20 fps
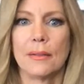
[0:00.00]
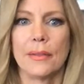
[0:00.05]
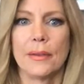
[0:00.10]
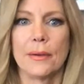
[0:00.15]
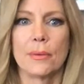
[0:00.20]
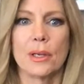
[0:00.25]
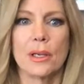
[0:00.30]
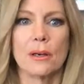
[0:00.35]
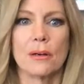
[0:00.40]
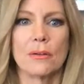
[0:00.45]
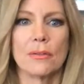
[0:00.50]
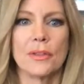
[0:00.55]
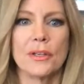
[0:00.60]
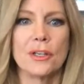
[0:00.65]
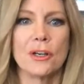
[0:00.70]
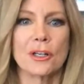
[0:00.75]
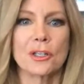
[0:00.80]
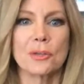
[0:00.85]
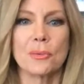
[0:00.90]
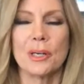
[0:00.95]
There we go. The
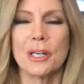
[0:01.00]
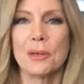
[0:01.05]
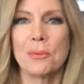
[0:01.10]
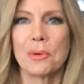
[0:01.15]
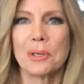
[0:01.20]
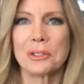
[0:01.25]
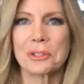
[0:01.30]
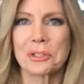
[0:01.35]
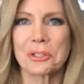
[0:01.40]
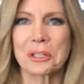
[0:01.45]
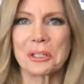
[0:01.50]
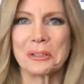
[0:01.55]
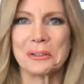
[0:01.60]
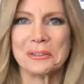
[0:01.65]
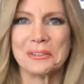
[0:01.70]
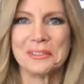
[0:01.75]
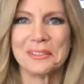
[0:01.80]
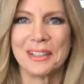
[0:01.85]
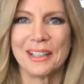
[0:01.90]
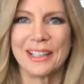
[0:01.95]
Dr. Wendy Walsh
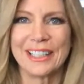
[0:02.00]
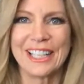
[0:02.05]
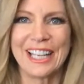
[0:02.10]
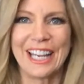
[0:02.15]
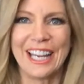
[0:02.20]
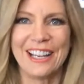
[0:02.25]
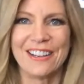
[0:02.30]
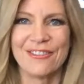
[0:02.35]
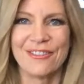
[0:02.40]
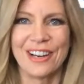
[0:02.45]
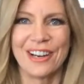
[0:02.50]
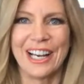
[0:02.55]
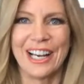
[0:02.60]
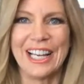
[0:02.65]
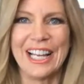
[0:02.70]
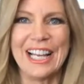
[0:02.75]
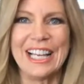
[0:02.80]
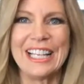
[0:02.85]
Show on KFI